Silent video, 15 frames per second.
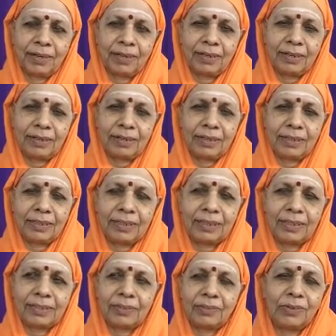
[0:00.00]
And
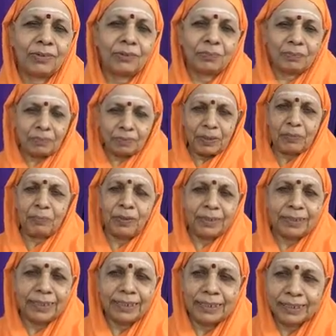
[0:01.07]

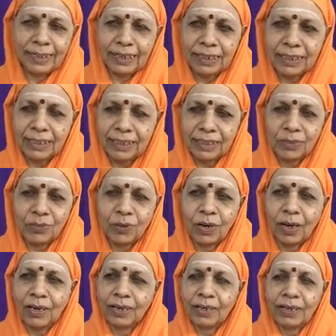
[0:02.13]
people's intention is
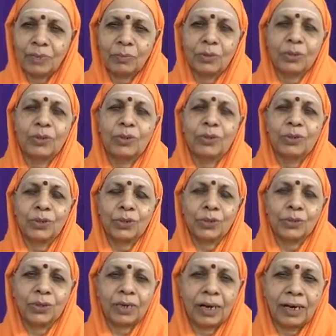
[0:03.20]
what? Mrityu
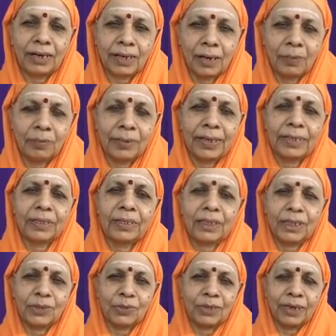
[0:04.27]
should not come, death
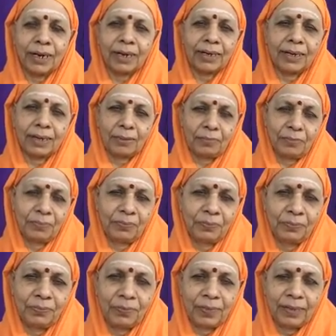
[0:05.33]
should not come.
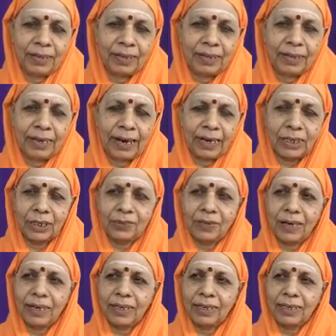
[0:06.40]

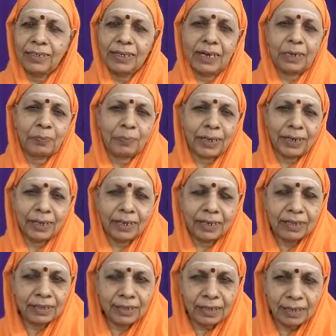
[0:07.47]
Actually, that prayer
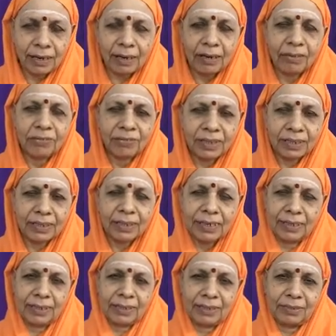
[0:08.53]
is not for
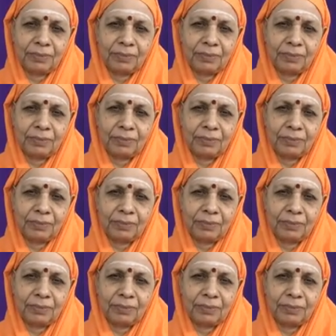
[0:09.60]
that.